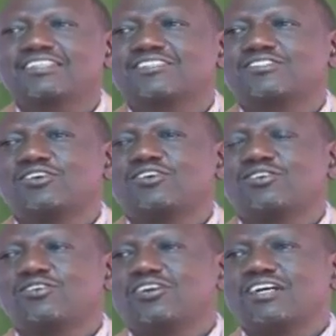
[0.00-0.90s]
So
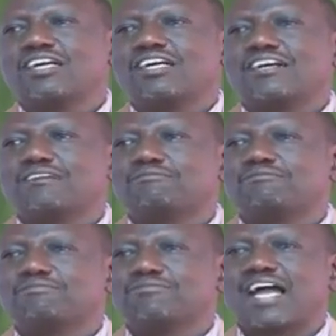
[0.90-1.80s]
um,
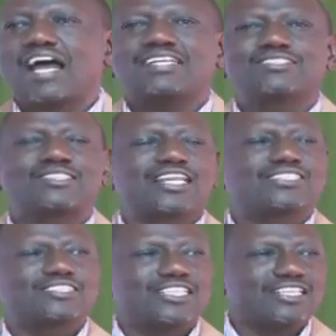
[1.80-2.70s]
I still
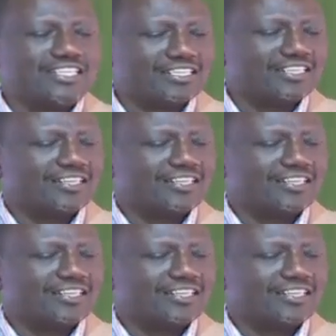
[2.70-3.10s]
see